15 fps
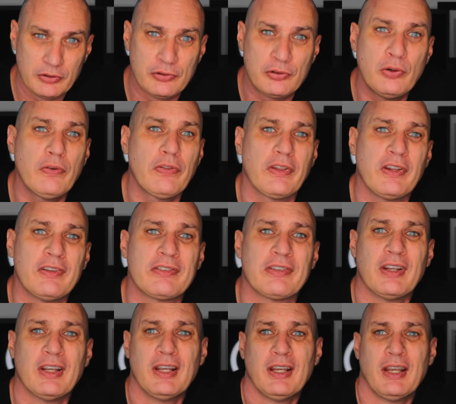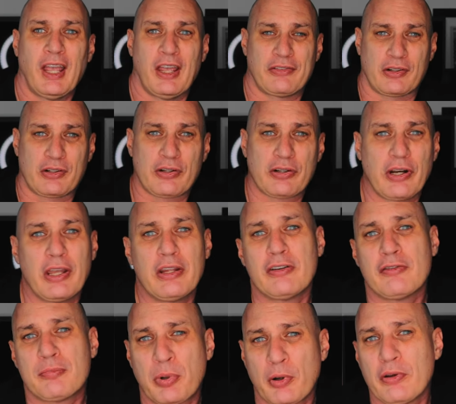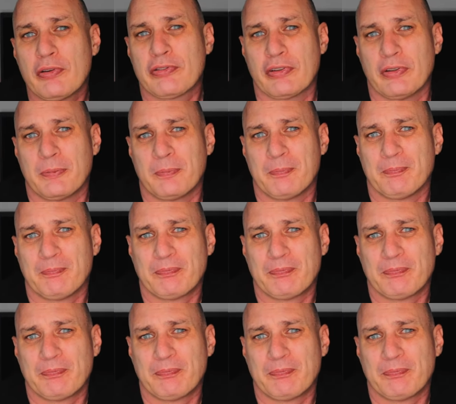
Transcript: Truth is, as a creative person,